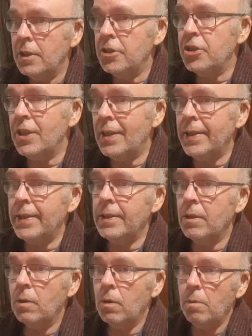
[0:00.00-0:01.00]
chili
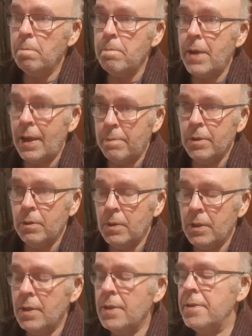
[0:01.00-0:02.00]
or pepper
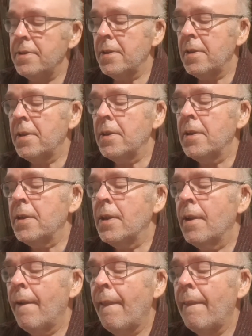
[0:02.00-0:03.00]
wise.
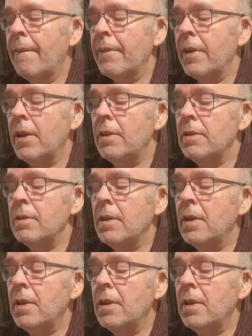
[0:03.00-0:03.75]
So